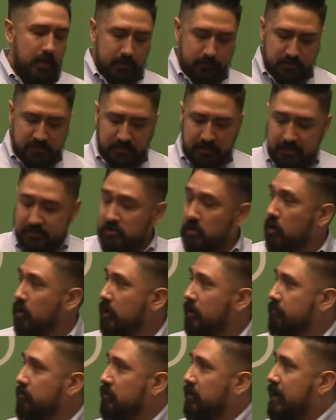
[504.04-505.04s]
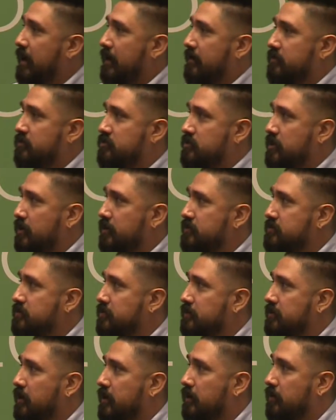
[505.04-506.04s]
So that's all I really had to share. So
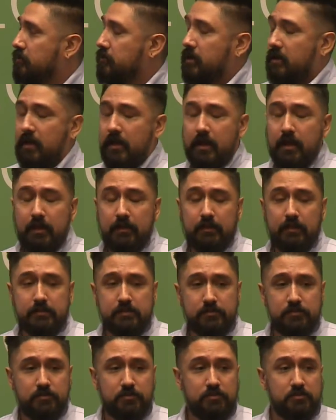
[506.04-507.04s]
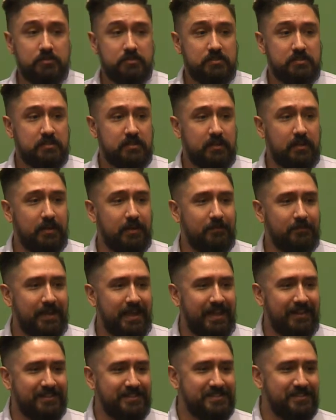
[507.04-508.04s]
now I'd like to introduce
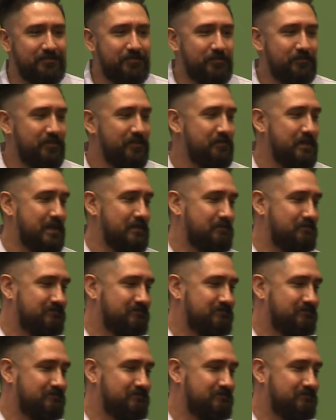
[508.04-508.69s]
Allison from Fitbit.